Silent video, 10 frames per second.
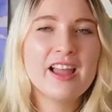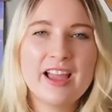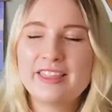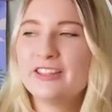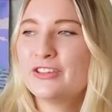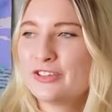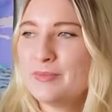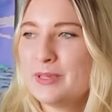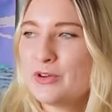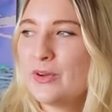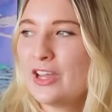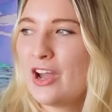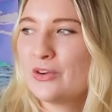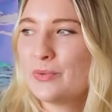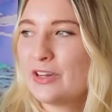I think there's a meme going
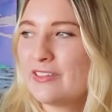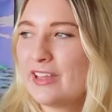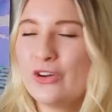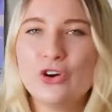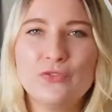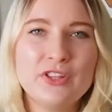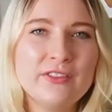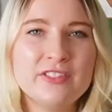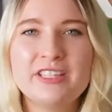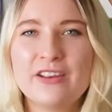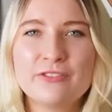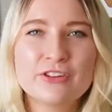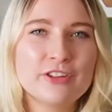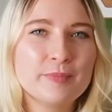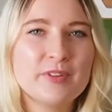on where it's like, oh, if you live in Denver
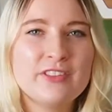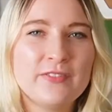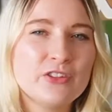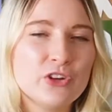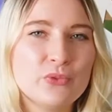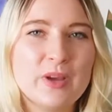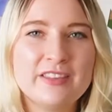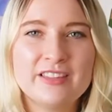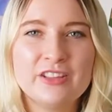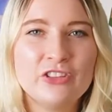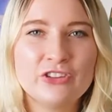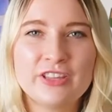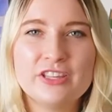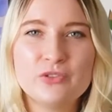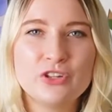or the Pacific Northwest, it looks
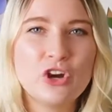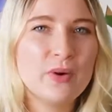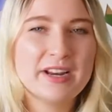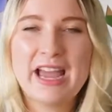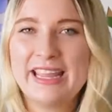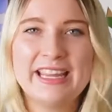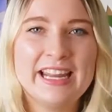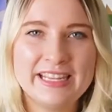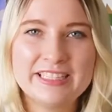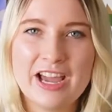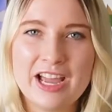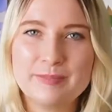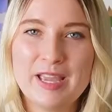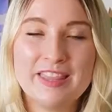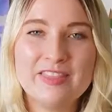like you could go on a hike at any time,
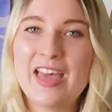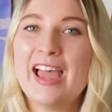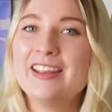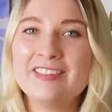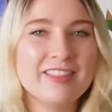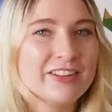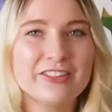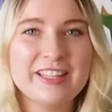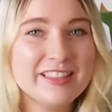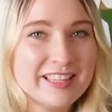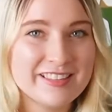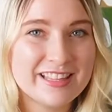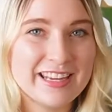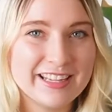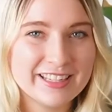and that is literally the
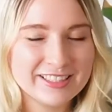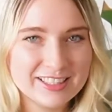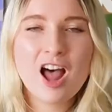aesthetic.